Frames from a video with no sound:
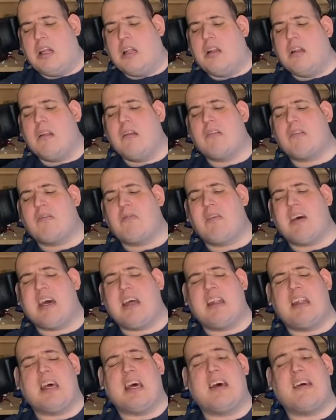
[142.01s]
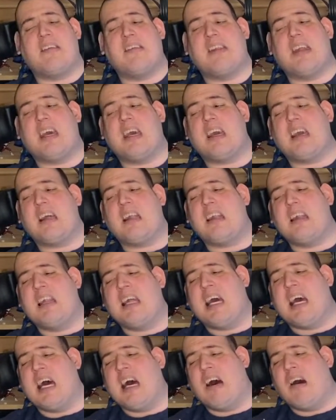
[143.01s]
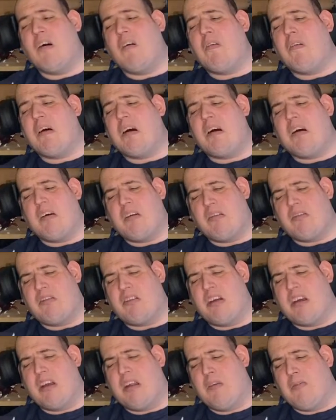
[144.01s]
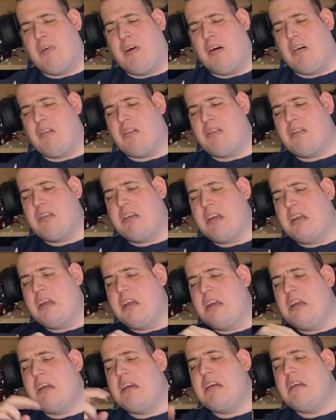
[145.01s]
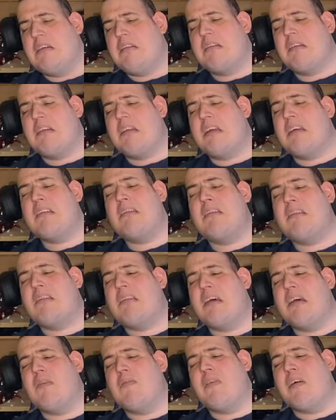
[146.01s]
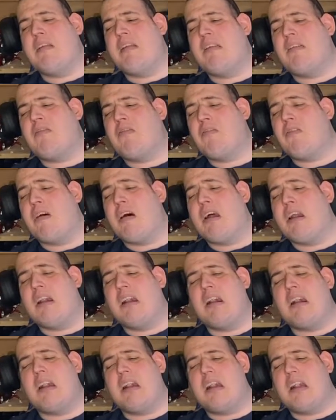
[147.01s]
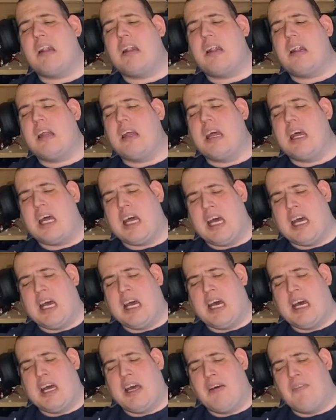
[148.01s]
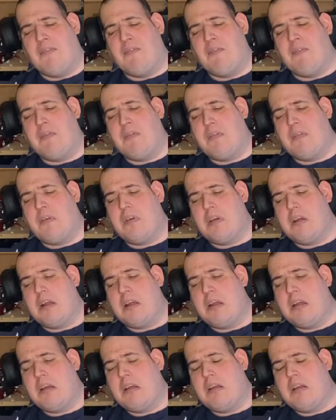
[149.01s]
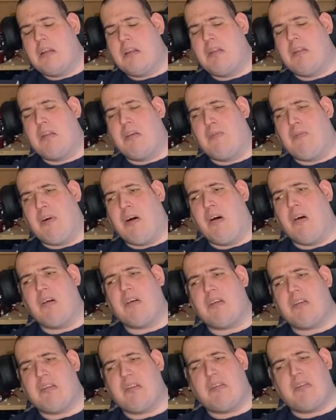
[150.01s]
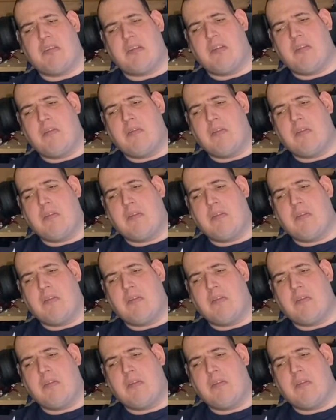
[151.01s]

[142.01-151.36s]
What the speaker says: Looks fantastic. Now, I'll show you the box. So this is him on the front. The box